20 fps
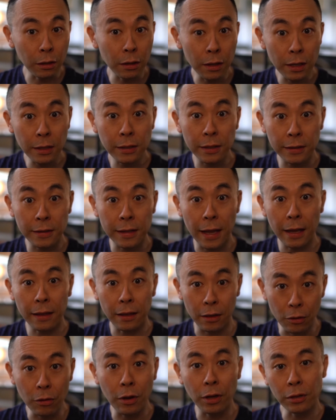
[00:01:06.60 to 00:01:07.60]
good news is that
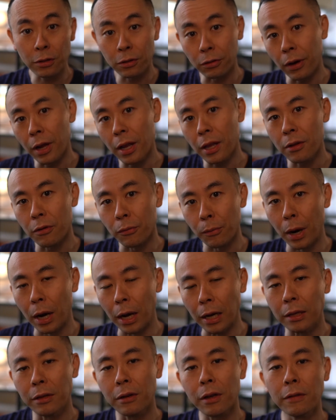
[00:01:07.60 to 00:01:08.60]
you can train your
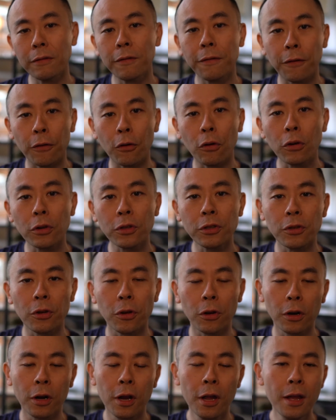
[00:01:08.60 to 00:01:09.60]
mind, you can force
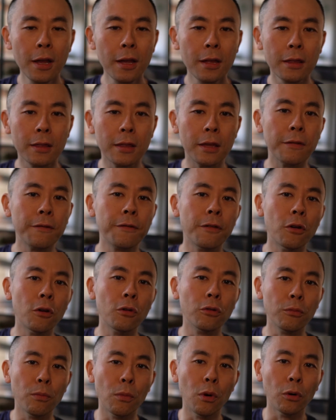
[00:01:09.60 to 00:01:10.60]
your
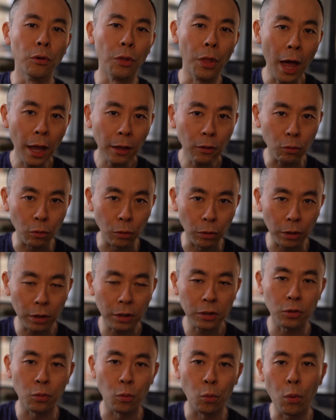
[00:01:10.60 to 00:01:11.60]
default mode network
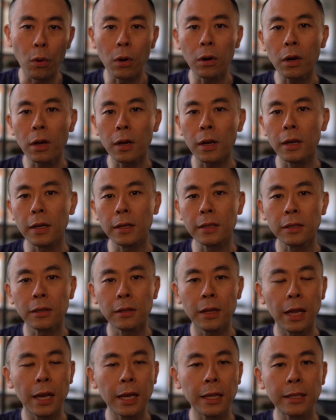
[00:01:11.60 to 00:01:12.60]
to work so
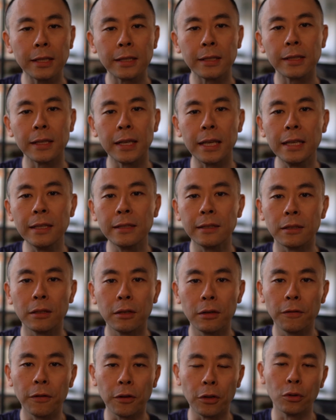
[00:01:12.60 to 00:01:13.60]
that it's
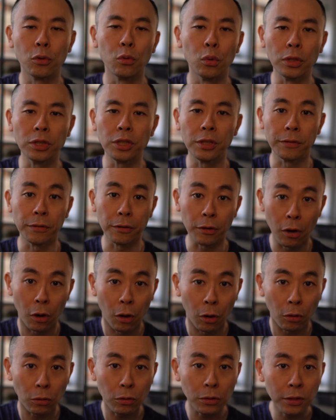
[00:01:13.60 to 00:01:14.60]
easier for you to achieve your
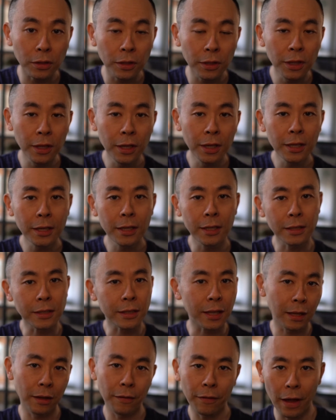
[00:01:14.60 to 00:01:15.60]
goals
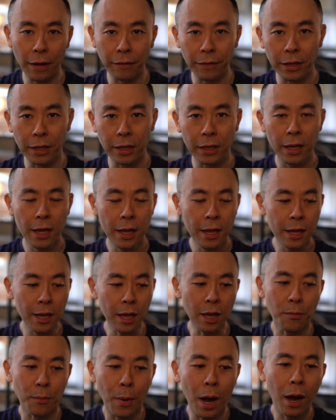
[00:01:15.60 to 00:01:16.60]
instead of having
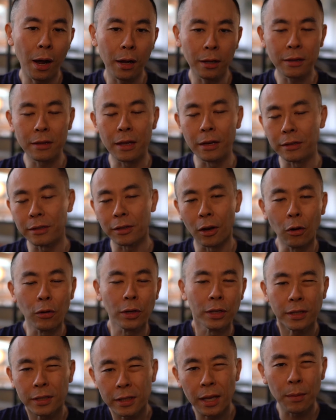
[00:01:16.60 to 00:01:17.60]
a mind that is
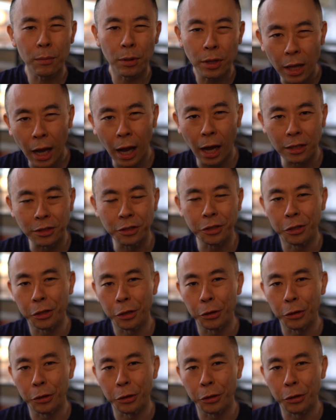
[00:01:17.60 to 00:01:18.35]
always sabotaging